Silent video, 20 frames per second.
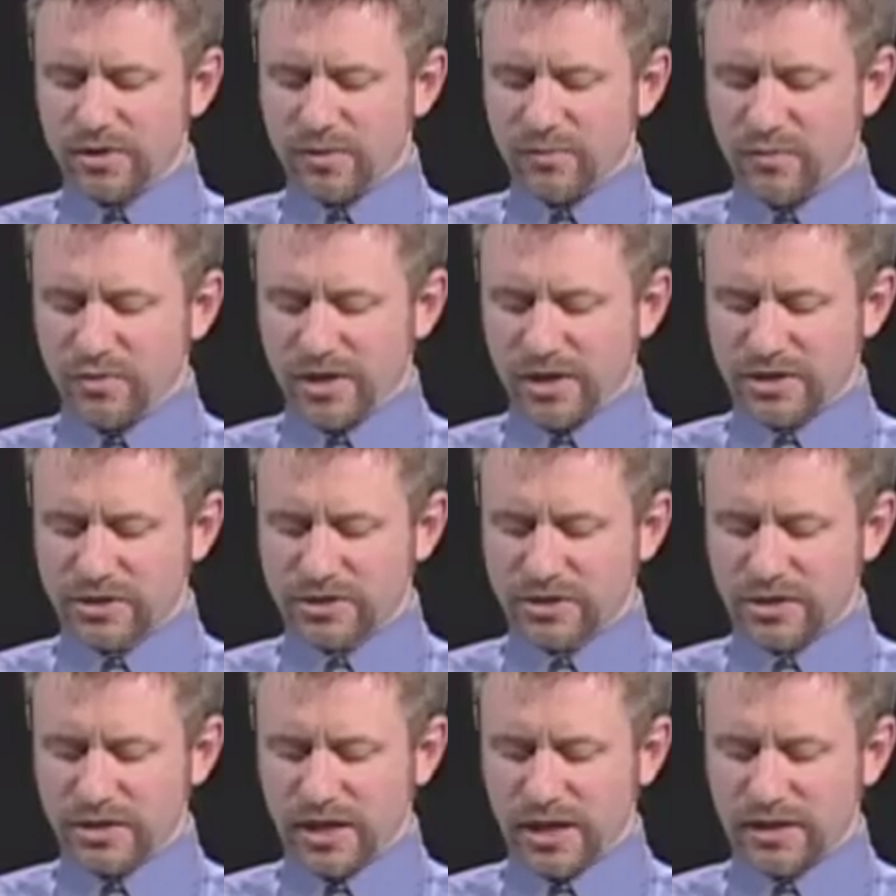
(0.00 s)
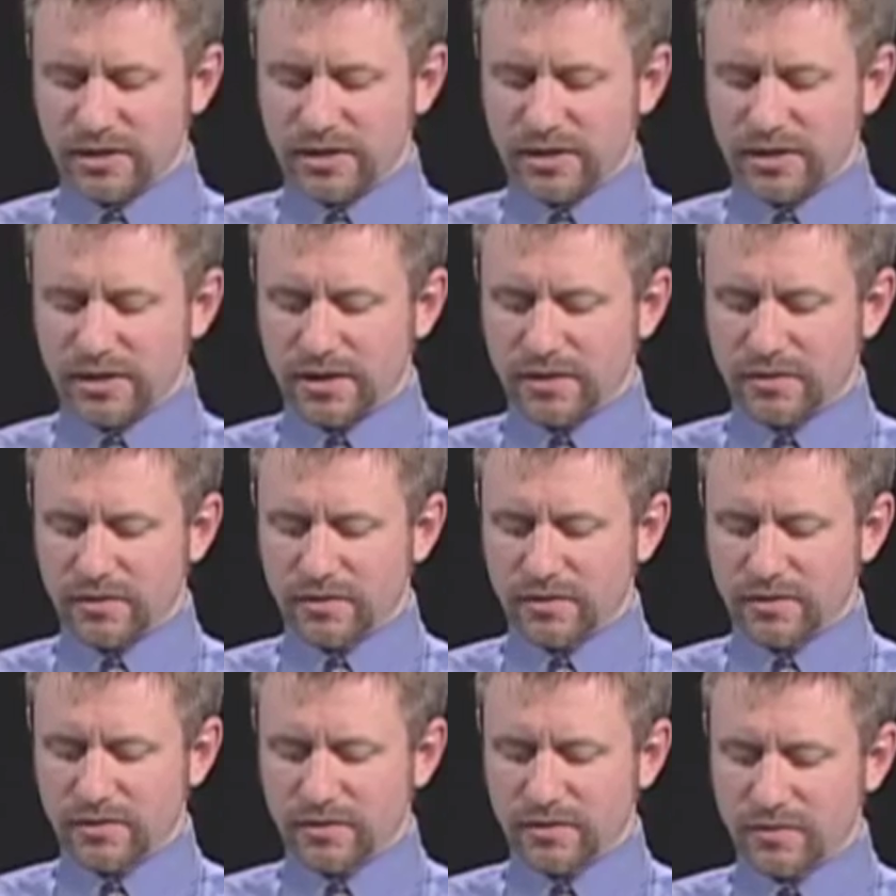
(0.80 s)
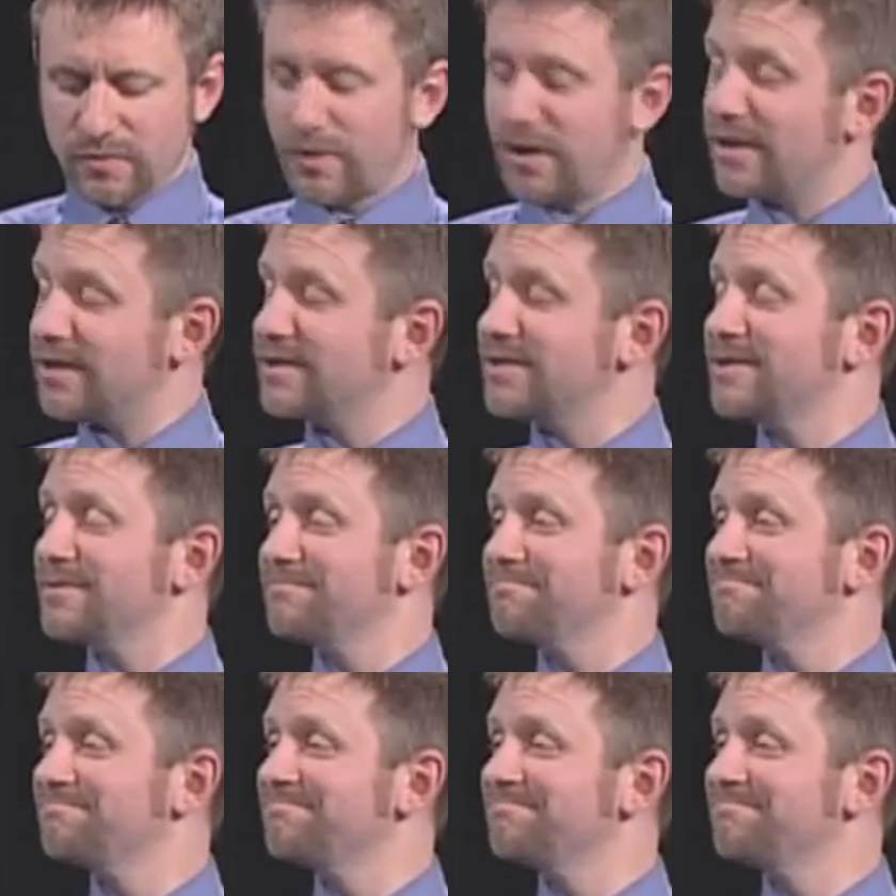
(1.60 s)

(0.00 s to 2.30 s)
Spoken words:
Liberation, and then what else?